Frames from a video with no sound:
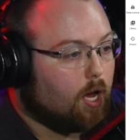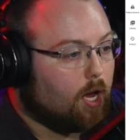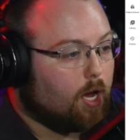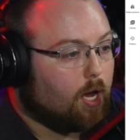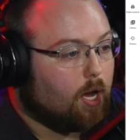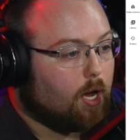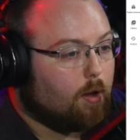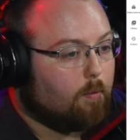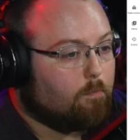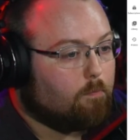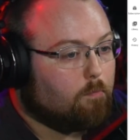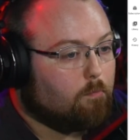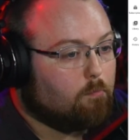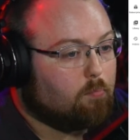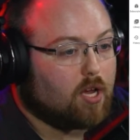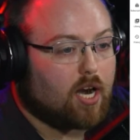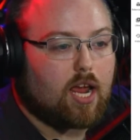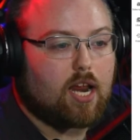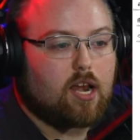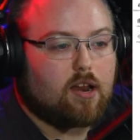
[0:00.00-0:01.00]

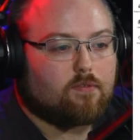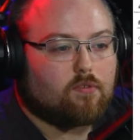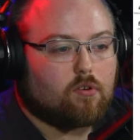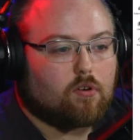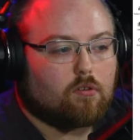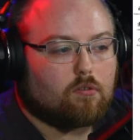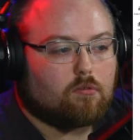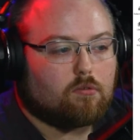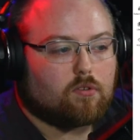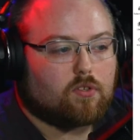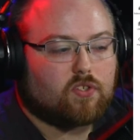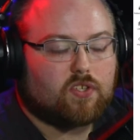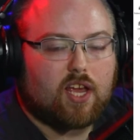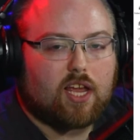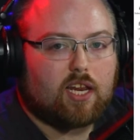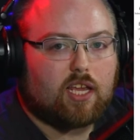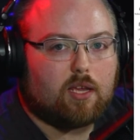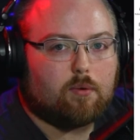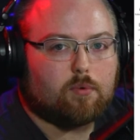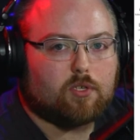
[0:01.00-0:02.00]
But I never
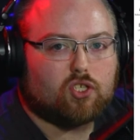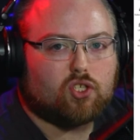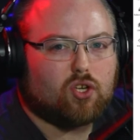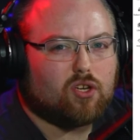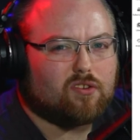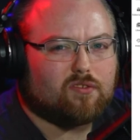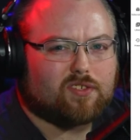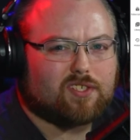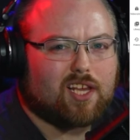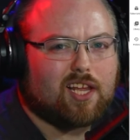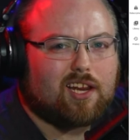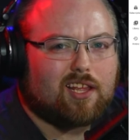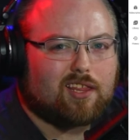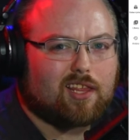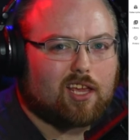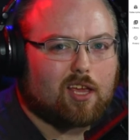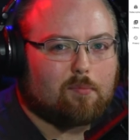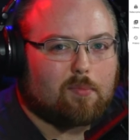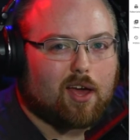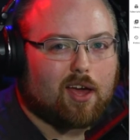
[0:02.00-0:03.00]
said he should have said
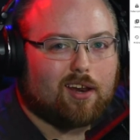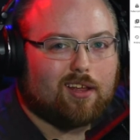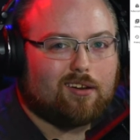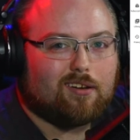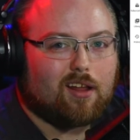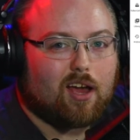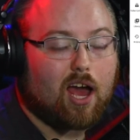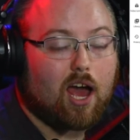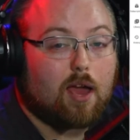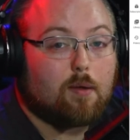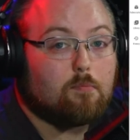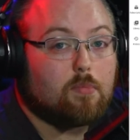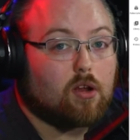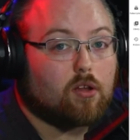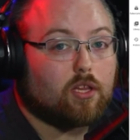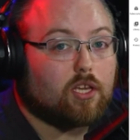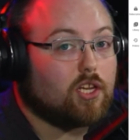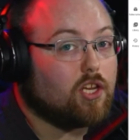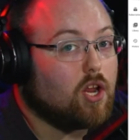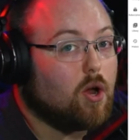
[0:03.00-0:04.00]
anything about it. I
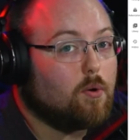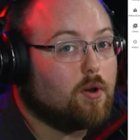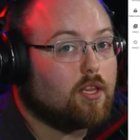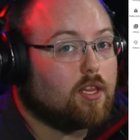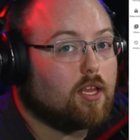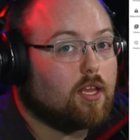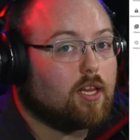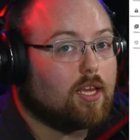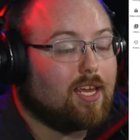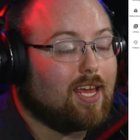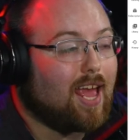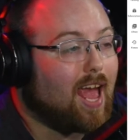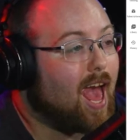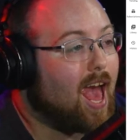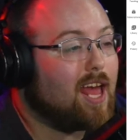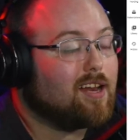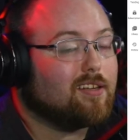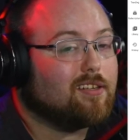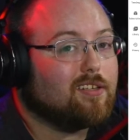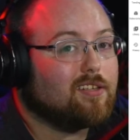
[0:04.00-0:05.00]
merely noted that he
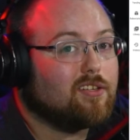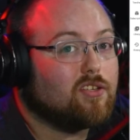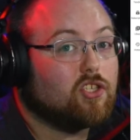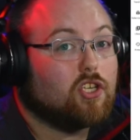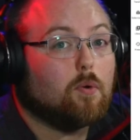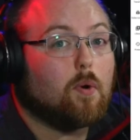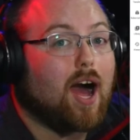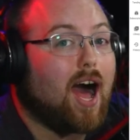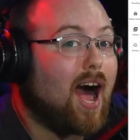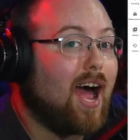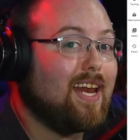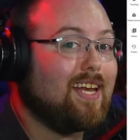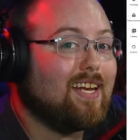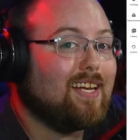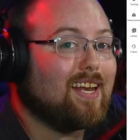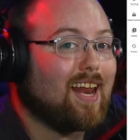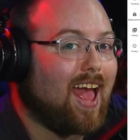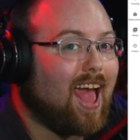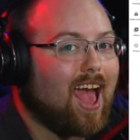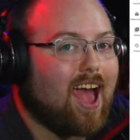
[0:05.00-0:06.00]
hadn't, so I
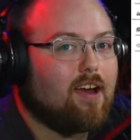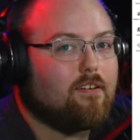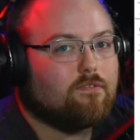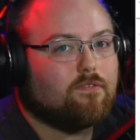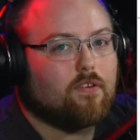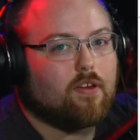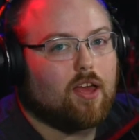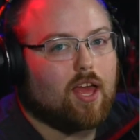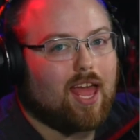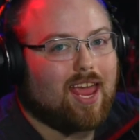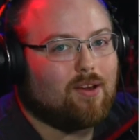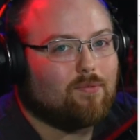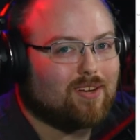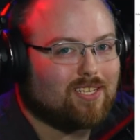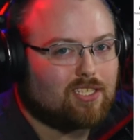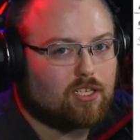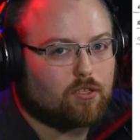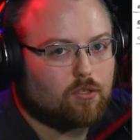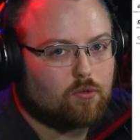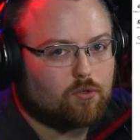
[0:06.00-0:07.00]
didn't have a
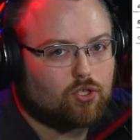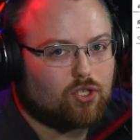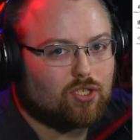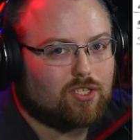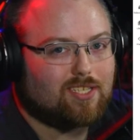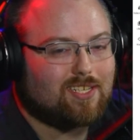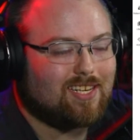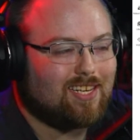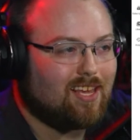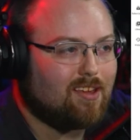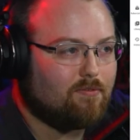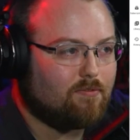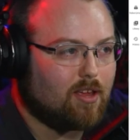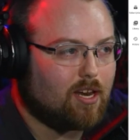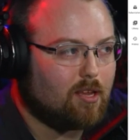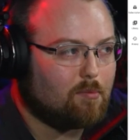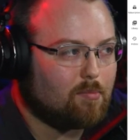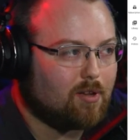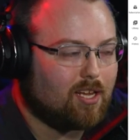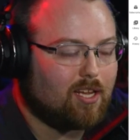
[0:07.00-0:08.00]
resolution to give
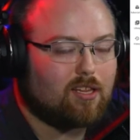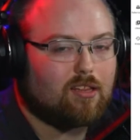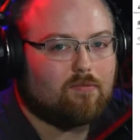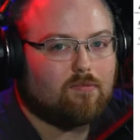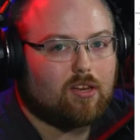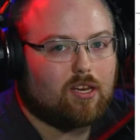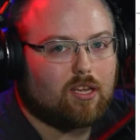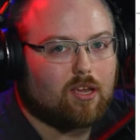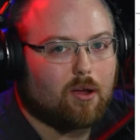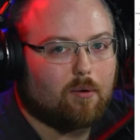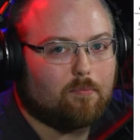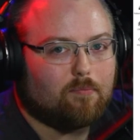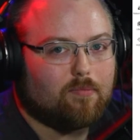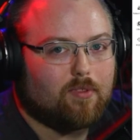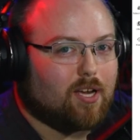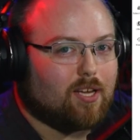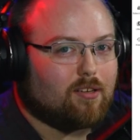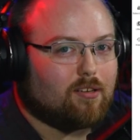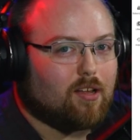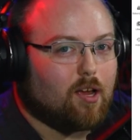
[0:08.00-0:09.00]
anybody in the video.
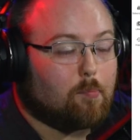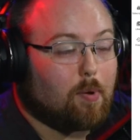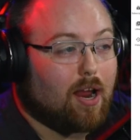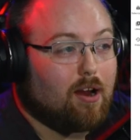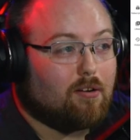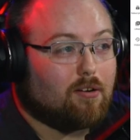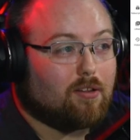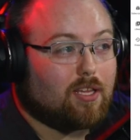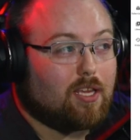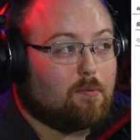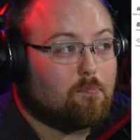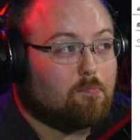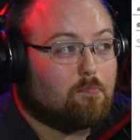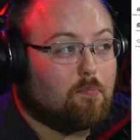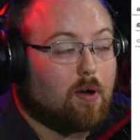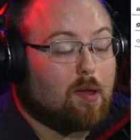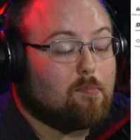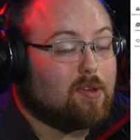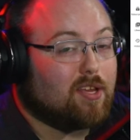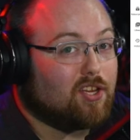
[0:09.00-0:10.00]
But apparently,
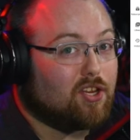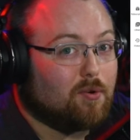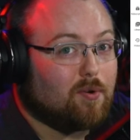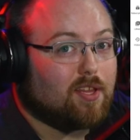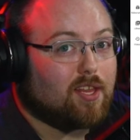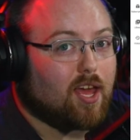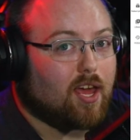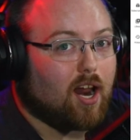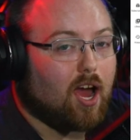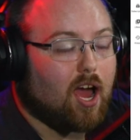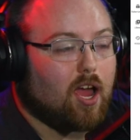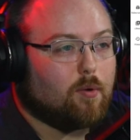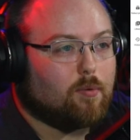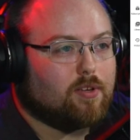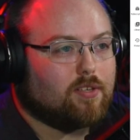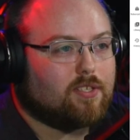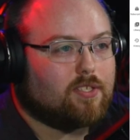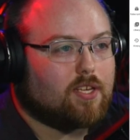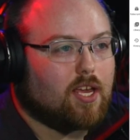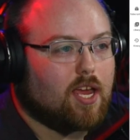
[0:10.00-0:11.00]
by me doing that, I
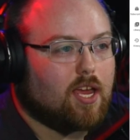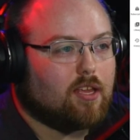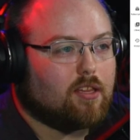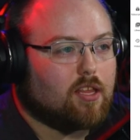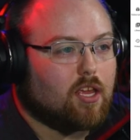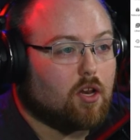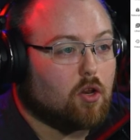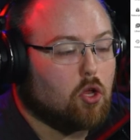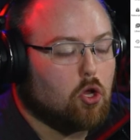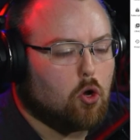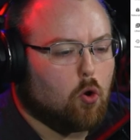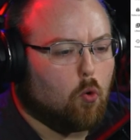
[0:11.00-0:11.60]
was saying that,